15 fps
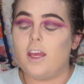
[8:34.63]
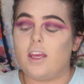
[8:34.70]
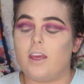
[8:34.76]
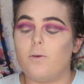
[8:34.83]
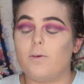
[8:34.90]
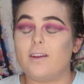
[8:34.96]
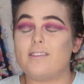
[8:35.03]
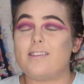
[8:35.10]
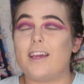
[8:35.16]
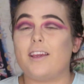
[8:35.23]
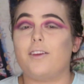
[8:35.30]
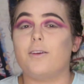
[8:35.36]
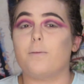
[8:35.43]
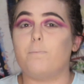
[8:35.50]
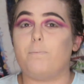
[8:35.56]
you want to
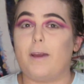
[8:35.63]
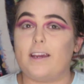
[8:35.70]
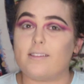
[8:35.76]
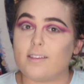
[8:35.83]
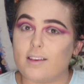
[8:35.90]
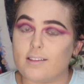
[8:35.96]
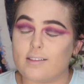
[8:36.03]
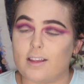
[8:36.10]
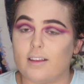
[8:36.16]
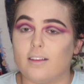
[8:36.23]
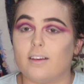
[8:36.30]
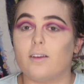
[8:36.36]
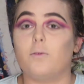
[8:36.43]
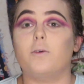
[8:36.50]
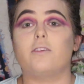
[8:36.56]
take your best
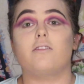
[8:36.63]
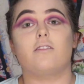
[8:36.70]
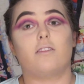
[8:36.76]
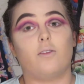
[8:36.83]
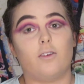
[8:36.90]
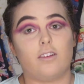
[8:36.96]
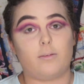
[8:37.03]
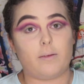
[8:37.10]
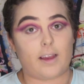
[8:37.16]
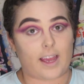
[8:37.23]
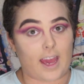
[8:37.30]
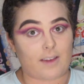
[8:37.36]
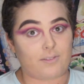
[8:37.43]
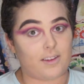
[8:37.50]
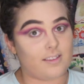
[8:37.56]
concealer, which is going to be my
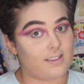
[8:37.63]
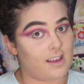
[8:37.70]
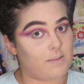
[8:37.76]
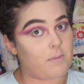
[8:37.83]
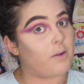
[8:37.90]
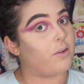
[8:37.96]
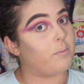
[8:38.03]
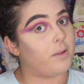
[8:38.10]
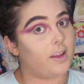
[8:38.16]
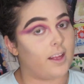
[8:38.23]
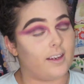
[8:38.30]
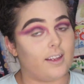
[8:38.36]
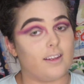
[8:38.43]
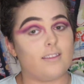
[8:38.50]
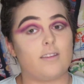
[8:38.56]
Kat Von D and my Rimmel
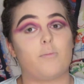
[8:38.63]
London.